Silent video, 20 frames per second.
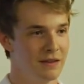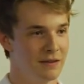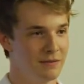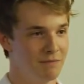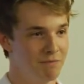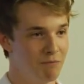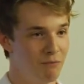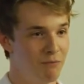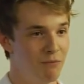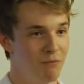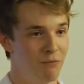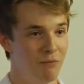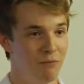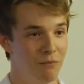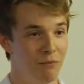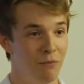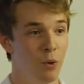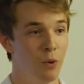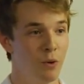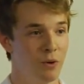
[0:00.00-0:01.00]

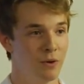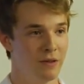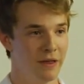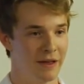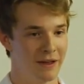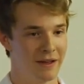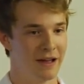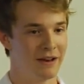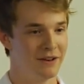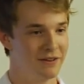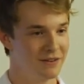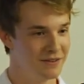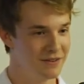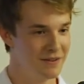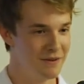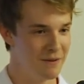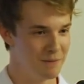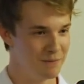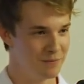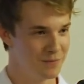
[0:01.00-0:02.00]
more like,
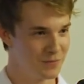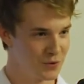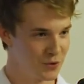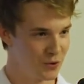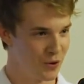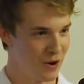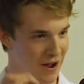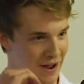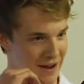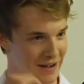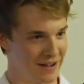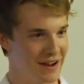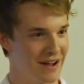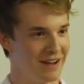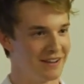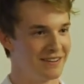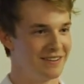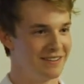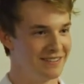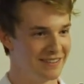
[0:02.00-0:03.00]
I'm trying
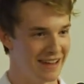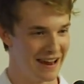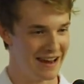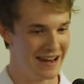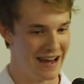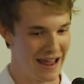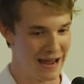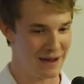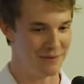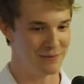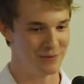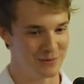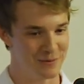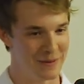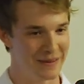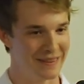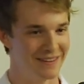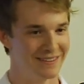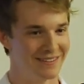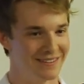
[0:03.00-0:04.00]
not to say names, but this